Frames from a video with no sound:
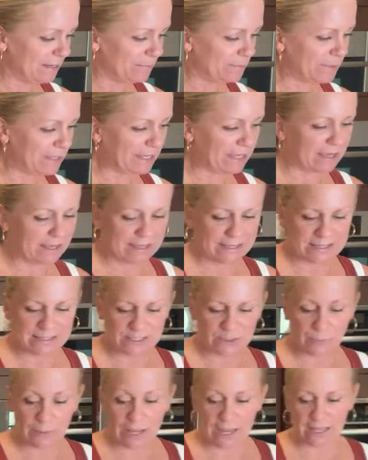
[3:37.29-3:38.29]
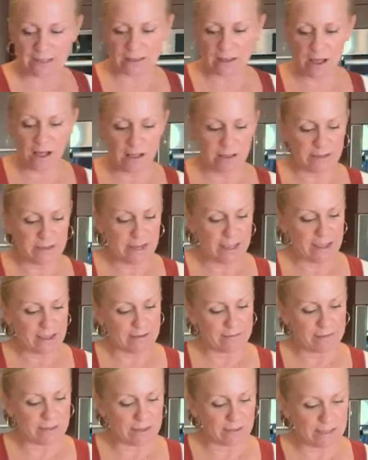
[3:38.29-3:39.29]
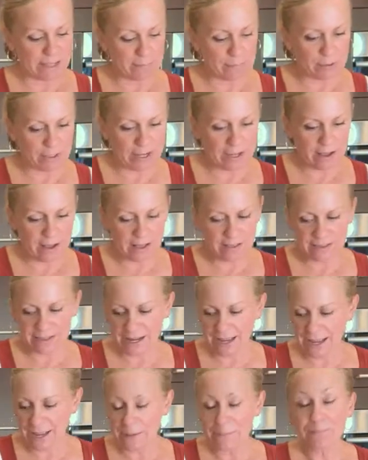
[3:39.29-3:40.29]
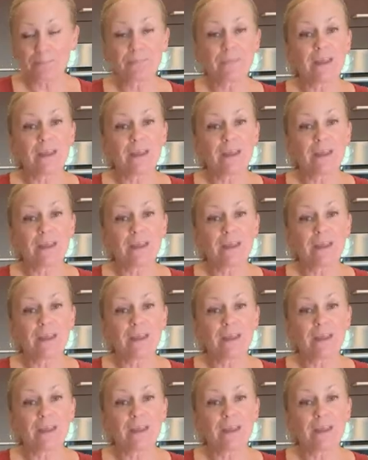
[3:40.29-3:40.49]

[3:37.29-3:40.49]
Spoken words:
because we had the holiday of the Labor Day holiday.